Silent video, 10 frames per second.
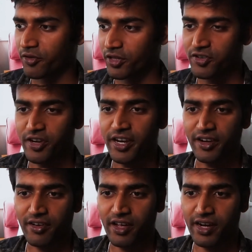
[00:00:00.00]
for the
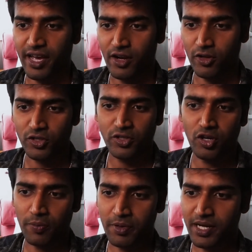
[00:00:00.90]
training run, and also
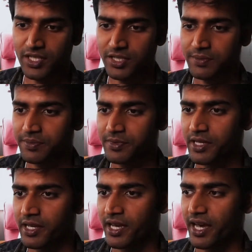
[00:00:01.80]
the optimizer.
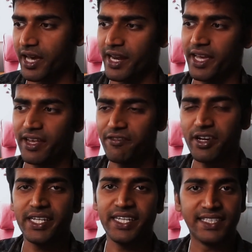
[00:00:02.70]
And I can
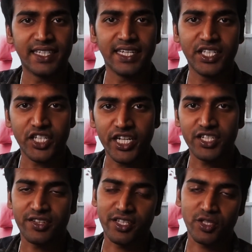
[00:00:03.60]
very easily
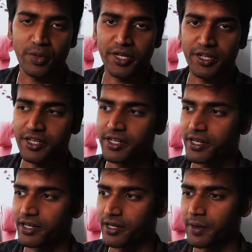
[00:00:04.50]
change things over
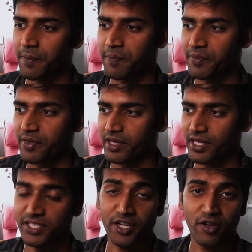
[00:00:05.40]
here um,
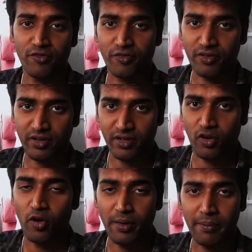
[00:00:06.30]
instead of
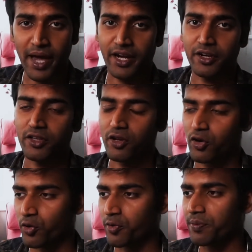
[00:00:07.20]
going back into the
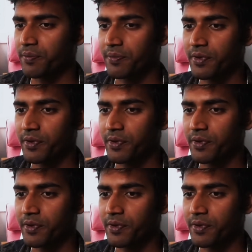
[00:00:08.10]
code.